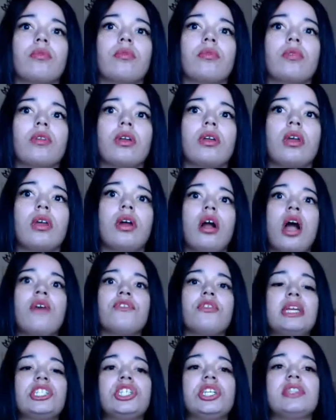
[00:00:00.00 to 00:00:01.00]

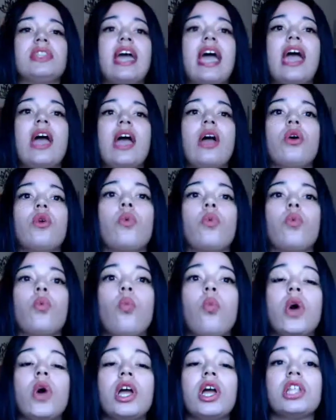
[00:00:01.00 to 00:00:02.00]
confirmation that
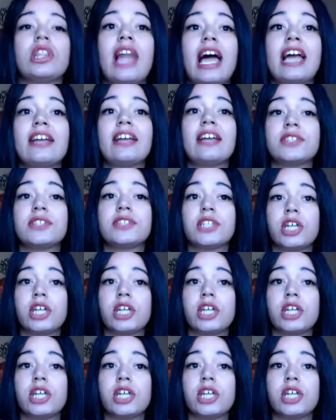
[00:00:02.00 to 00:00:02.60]
what lifestyle